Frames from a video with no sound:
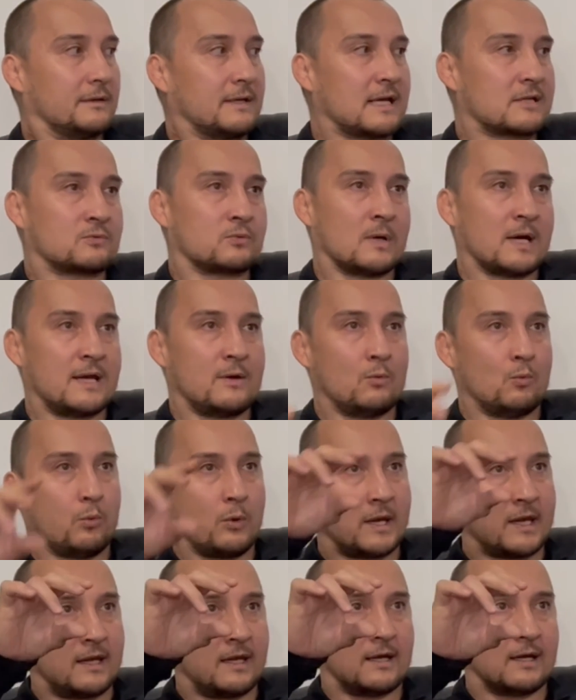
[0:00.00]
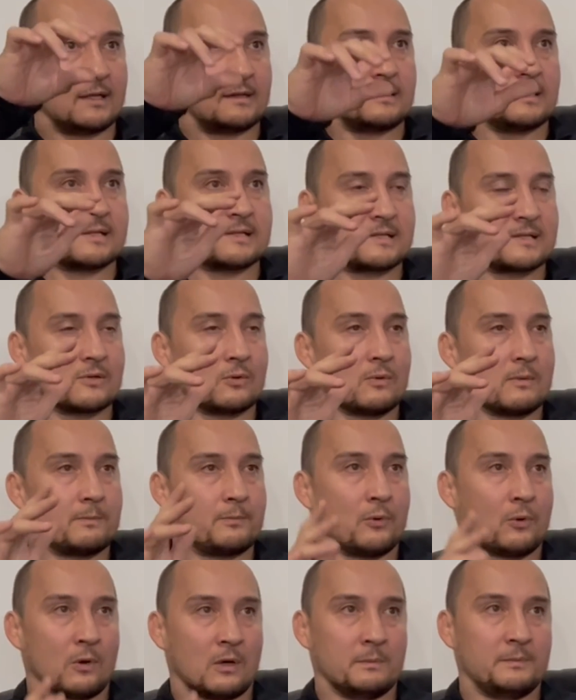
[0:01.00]
That's why winning it is so
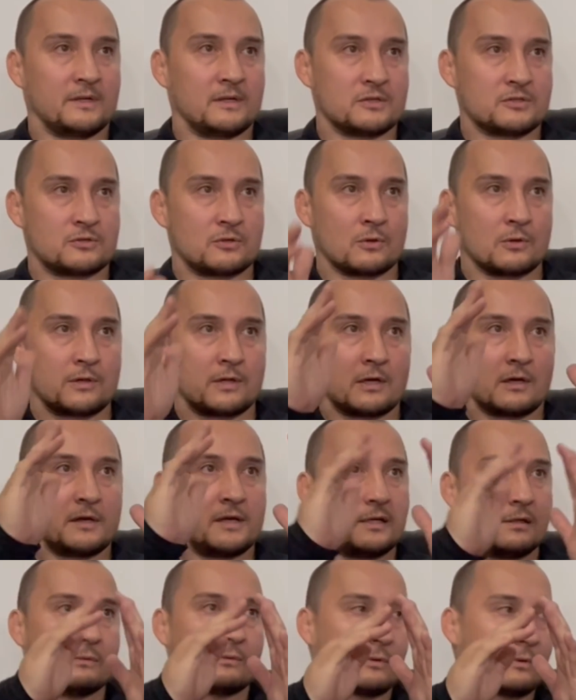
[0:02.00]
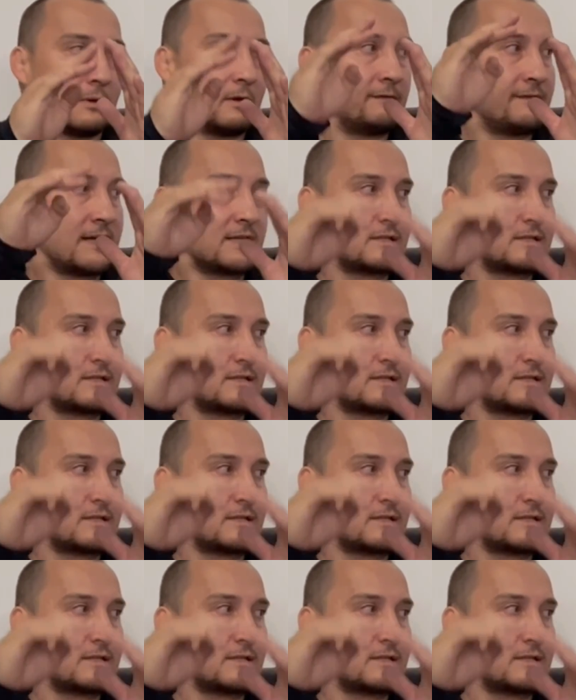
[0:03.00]
important, because you're the hero of that